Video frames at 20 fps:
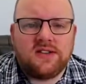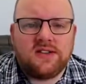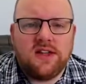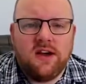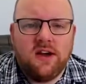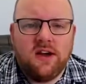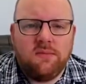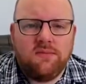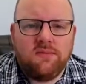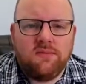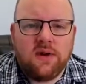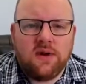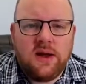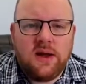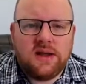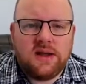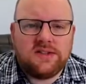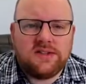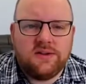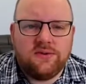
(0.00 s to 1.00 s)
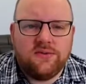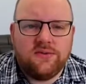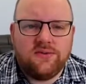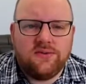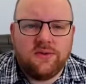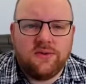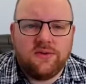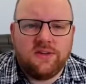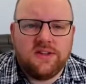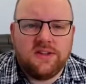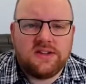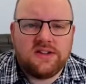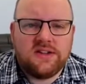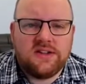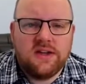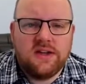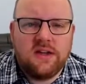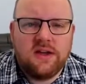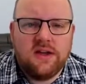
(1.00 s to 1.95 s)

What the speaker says: that are proactive through this